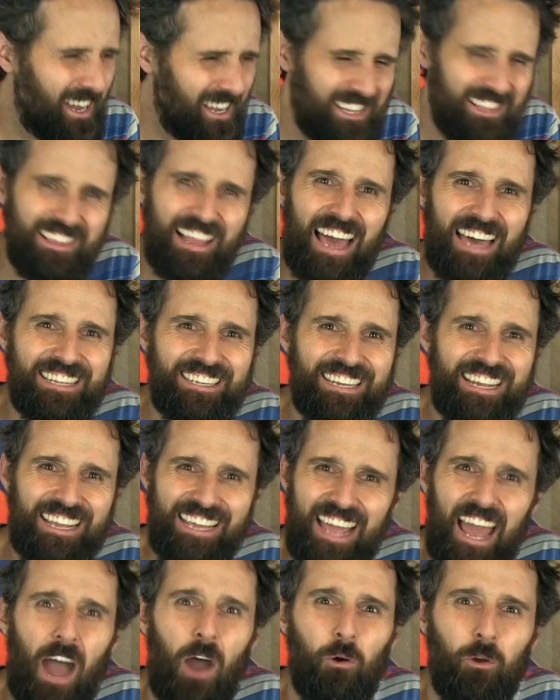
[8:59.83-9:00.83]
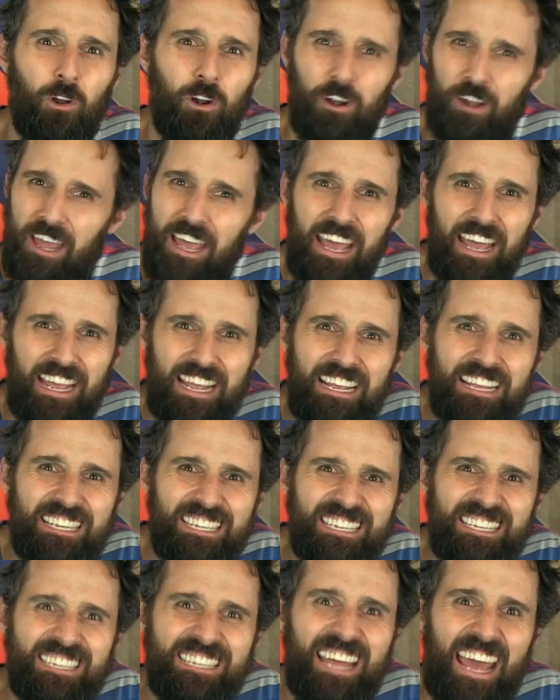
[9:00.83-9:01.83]
Classic Cowherd.
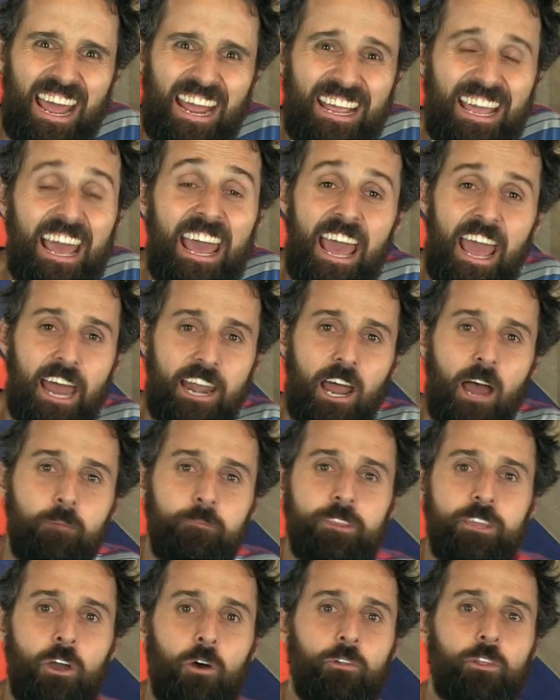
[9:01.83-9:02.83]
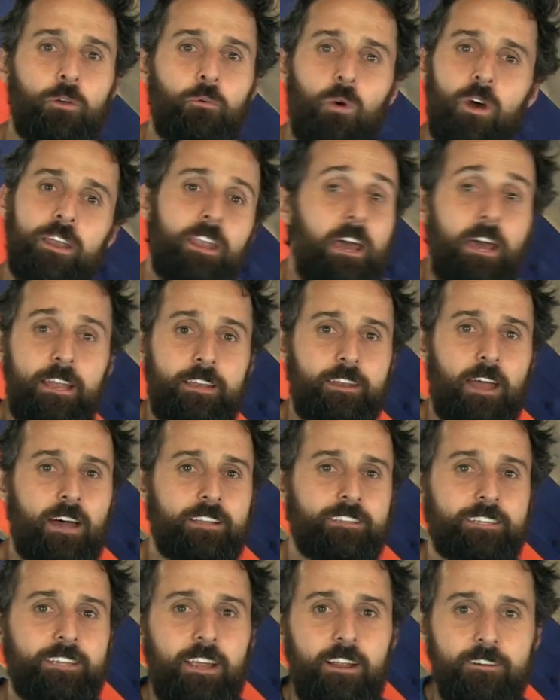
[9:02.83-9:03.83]
He's sick, and I'm the only one
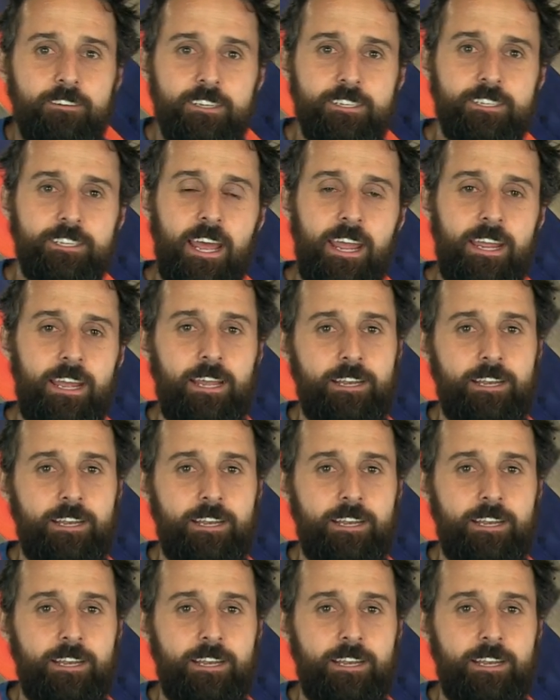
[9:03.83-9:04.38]
not scared to say